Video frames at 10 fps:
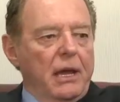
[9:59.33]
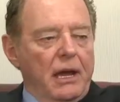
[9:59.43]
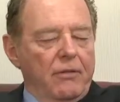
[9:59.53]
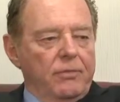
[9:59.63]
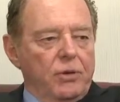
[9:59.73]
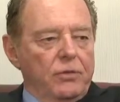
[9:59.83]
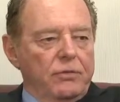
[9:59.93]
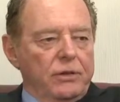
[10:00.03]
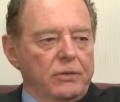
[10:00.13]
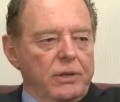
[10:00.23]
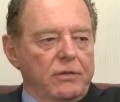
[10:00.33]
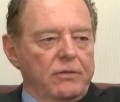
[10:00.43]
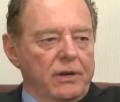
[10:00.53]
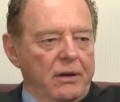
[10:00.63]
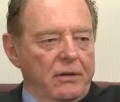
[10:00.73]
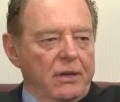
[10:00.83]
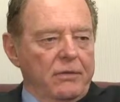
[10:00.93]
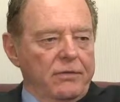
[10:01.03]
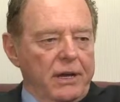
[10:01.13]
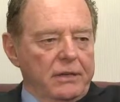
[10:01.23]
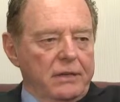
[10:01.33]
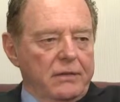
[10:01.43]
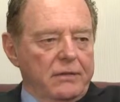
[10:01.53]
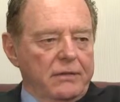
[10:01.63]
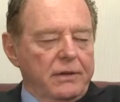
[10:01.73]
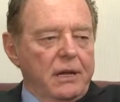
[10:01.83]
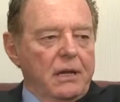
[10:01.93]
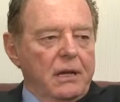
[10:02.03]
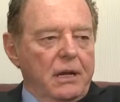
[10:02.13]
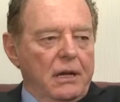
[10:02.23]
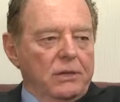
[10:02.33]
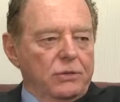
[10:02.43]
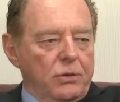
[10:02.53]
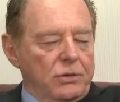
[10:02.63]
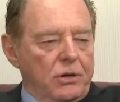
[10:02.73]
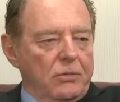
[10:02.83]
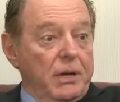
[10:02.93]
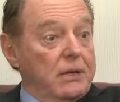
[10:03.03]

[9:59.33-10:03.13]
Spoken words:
have proven to be very effective short-term